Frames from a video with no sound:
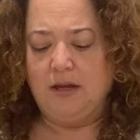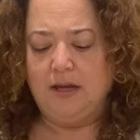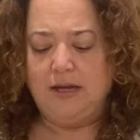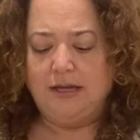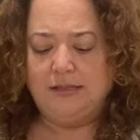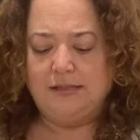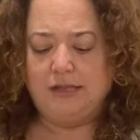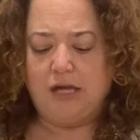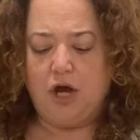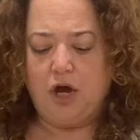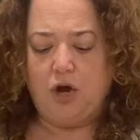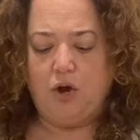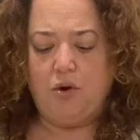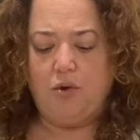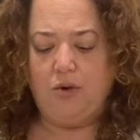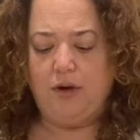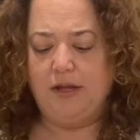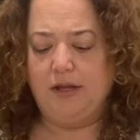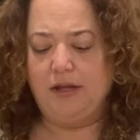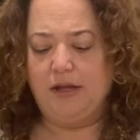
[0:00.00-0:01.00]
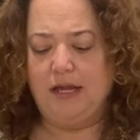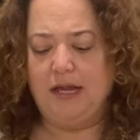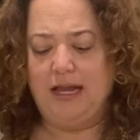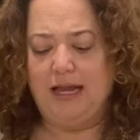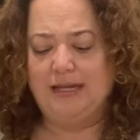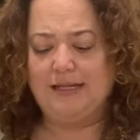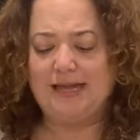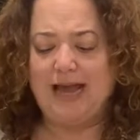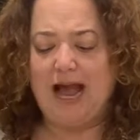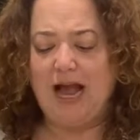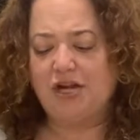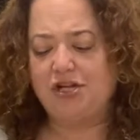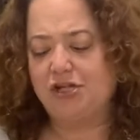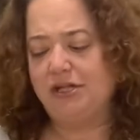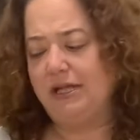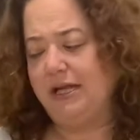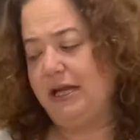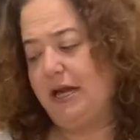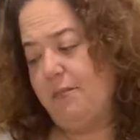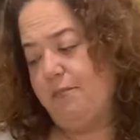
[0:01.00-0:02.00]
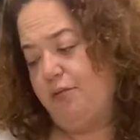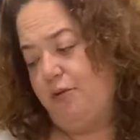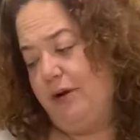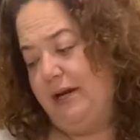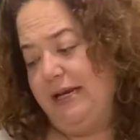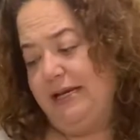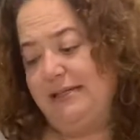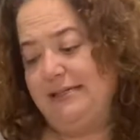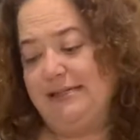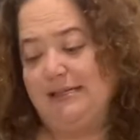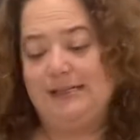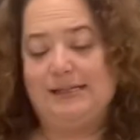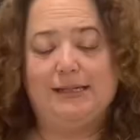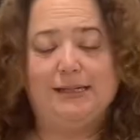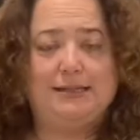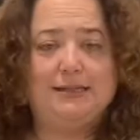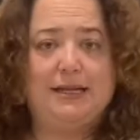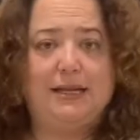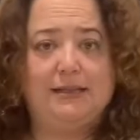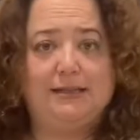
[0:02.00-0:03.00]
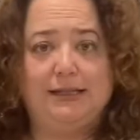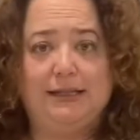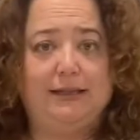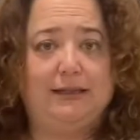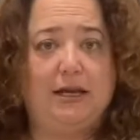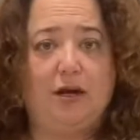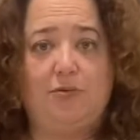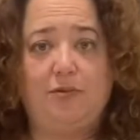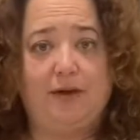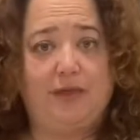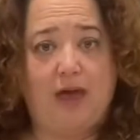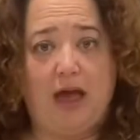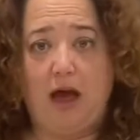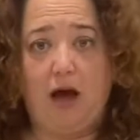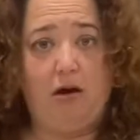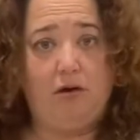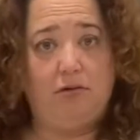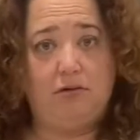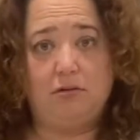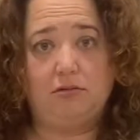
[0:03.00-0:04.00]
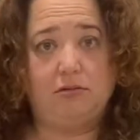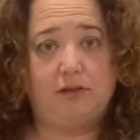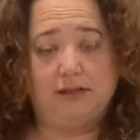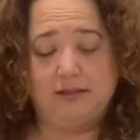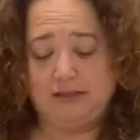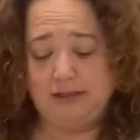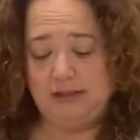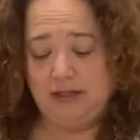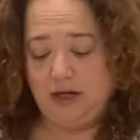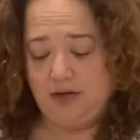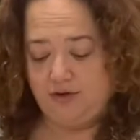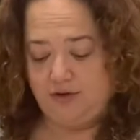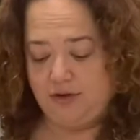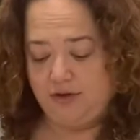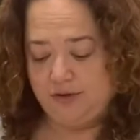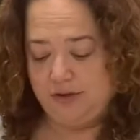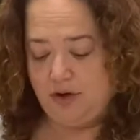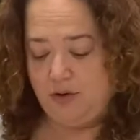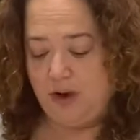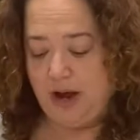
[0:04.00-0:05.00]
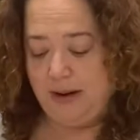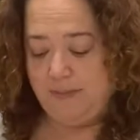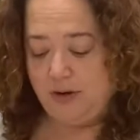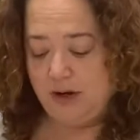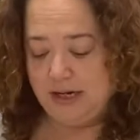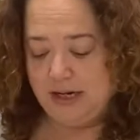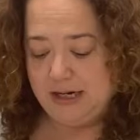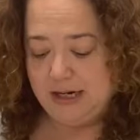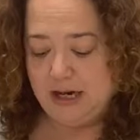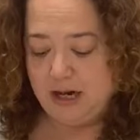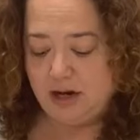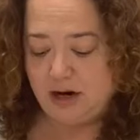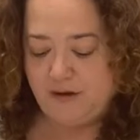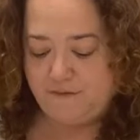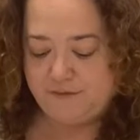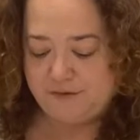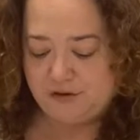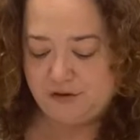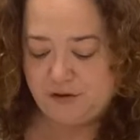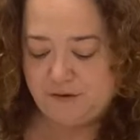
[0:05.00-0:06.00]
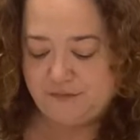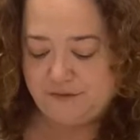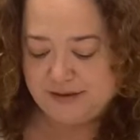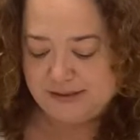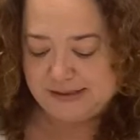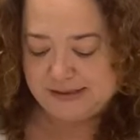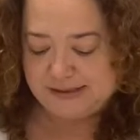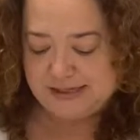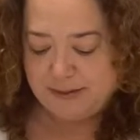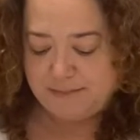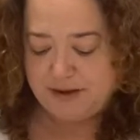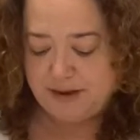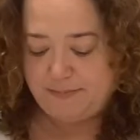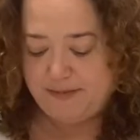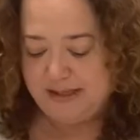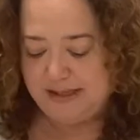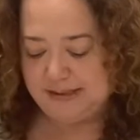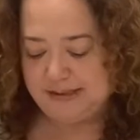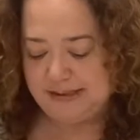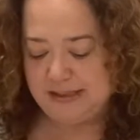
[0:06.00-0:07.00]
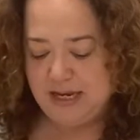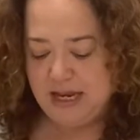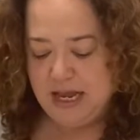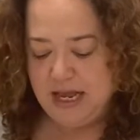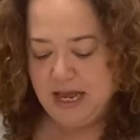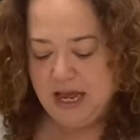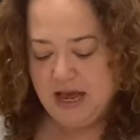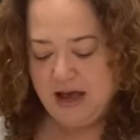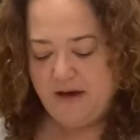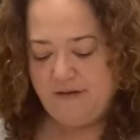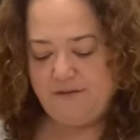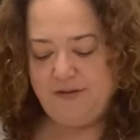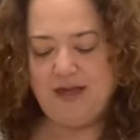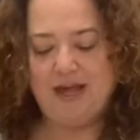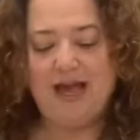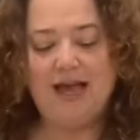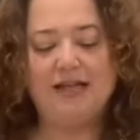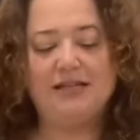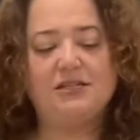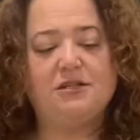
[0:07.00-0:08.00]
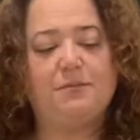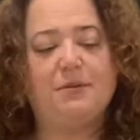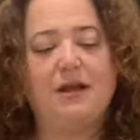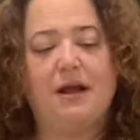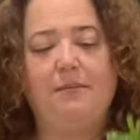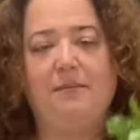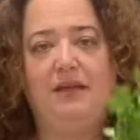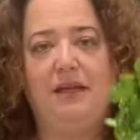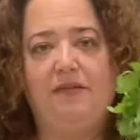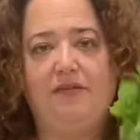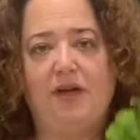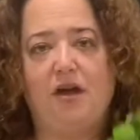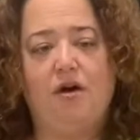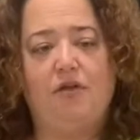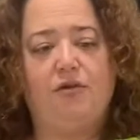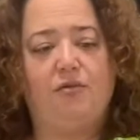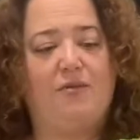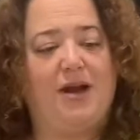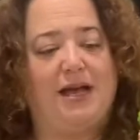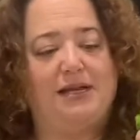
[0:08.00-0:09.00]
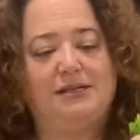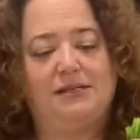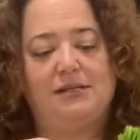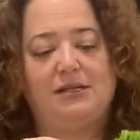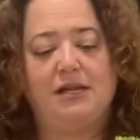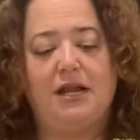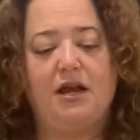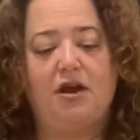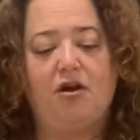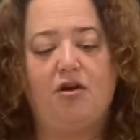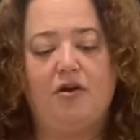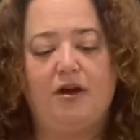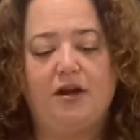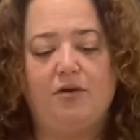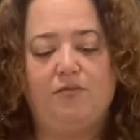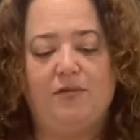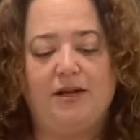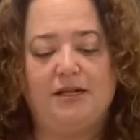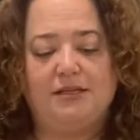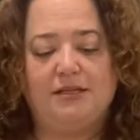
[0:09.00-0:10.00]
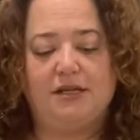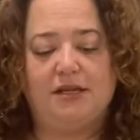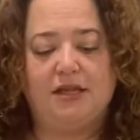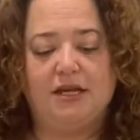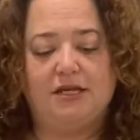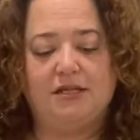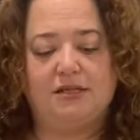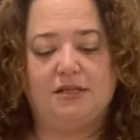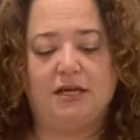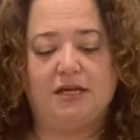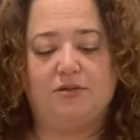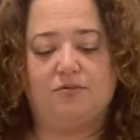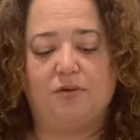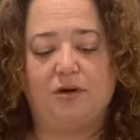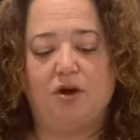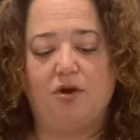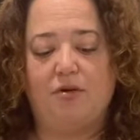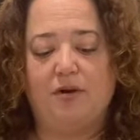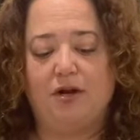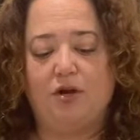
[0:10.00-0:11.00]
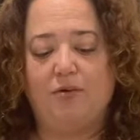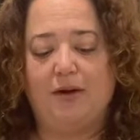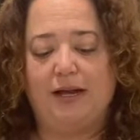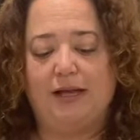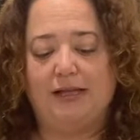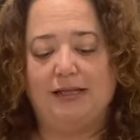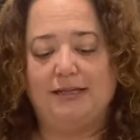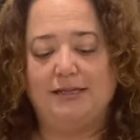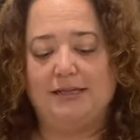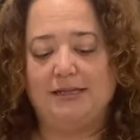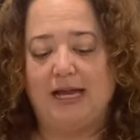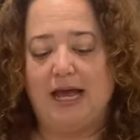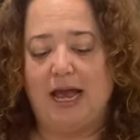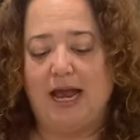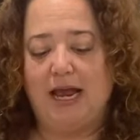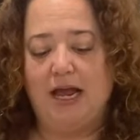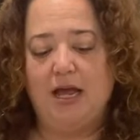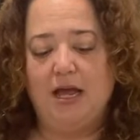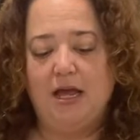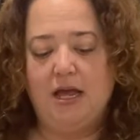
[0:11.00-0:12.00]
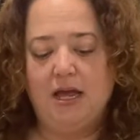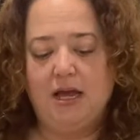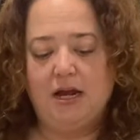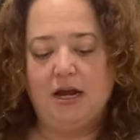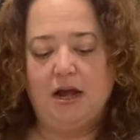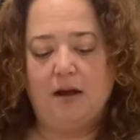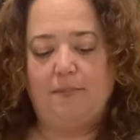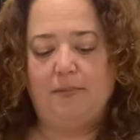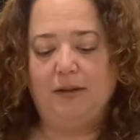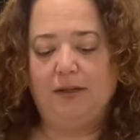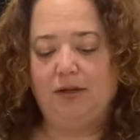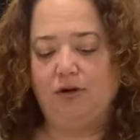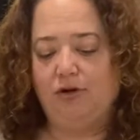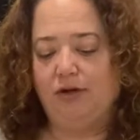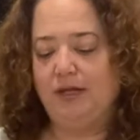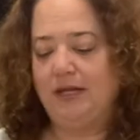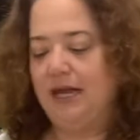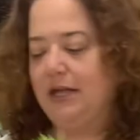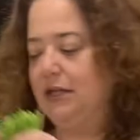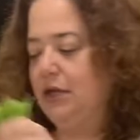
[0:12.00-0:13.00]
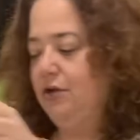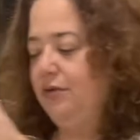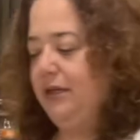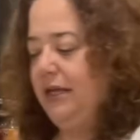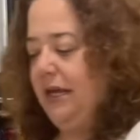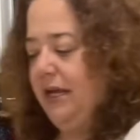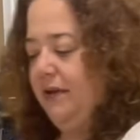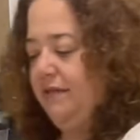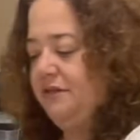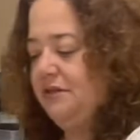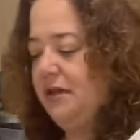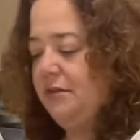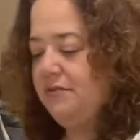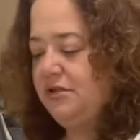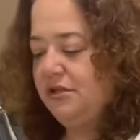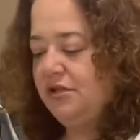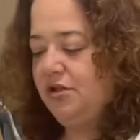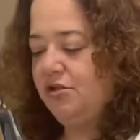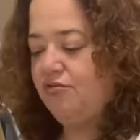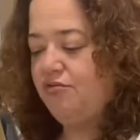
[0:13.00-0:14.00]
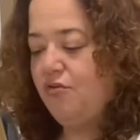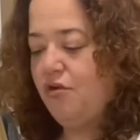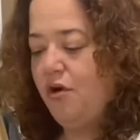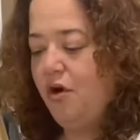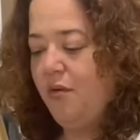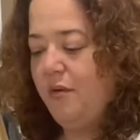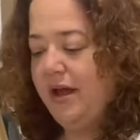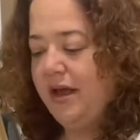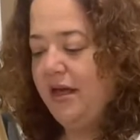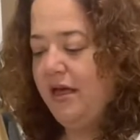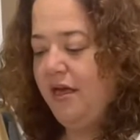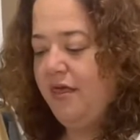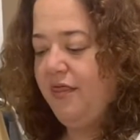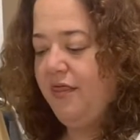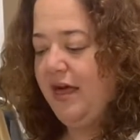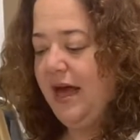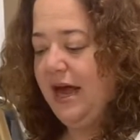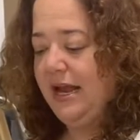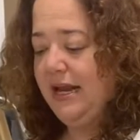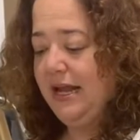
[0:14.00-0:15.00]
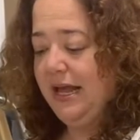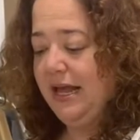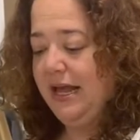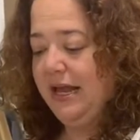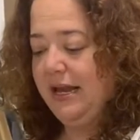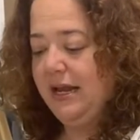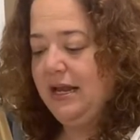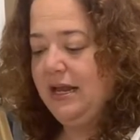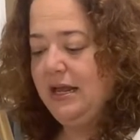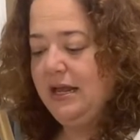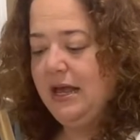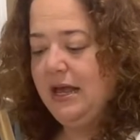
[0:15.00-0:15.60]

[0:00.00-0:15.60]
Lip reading: So it's actually a pretty decent salsita without the cilantro. So I'm going to cut off sort of the stemmy bits of the ends, but I'm leaving all the rest. And I already rinsed this because we're going quickly today. A couple little yellow leaves. I'm just throwing that in.